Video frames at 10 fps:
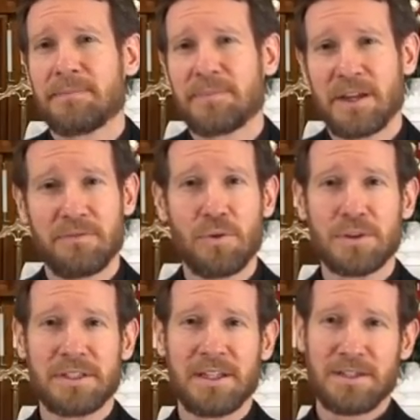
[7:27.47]
Now, of
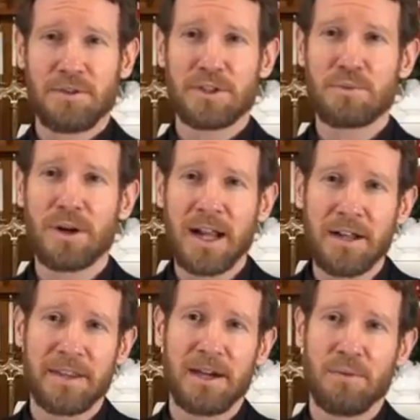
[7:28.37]
course, it doesn't always work
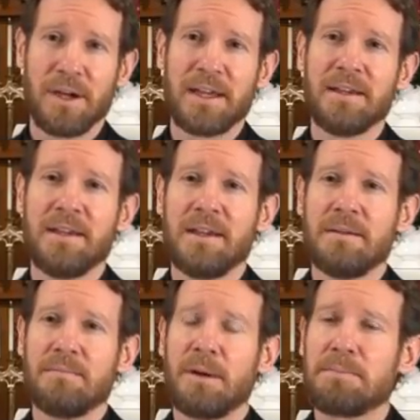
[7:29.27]
out that way,
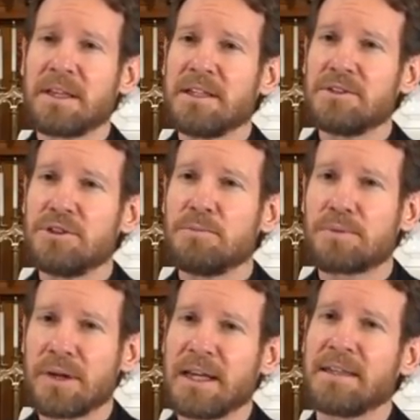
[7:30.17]
but please do
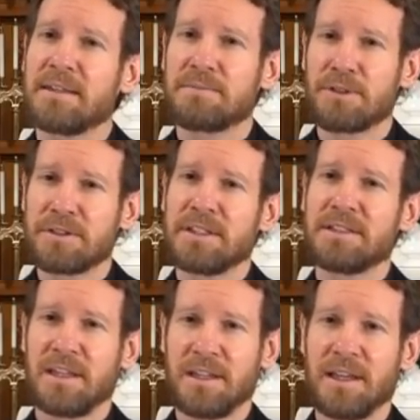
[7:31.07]
pray this Mercy
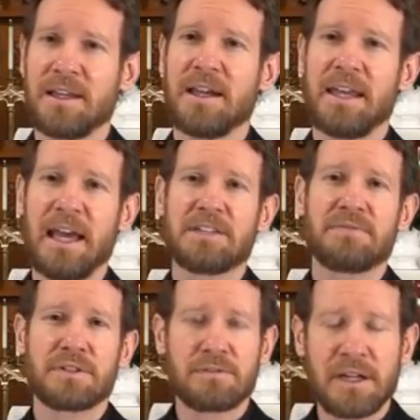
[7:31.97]
Sunday and ask
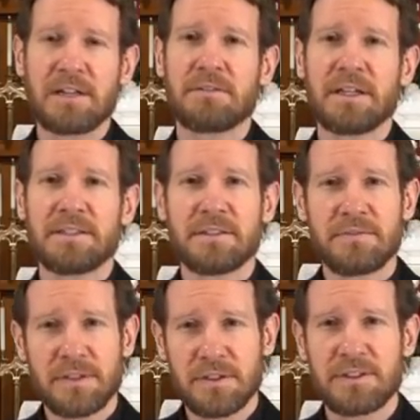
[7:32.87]
for great graces
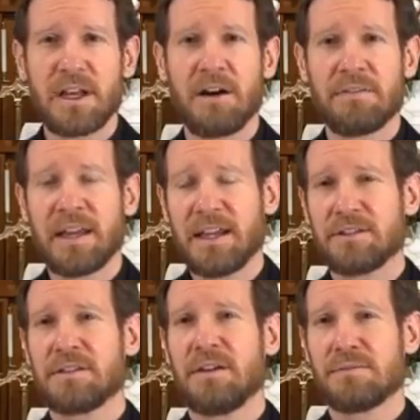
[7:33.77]
for yourself and
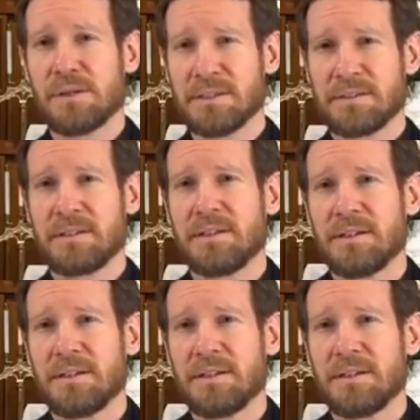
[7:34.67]
your loved ones.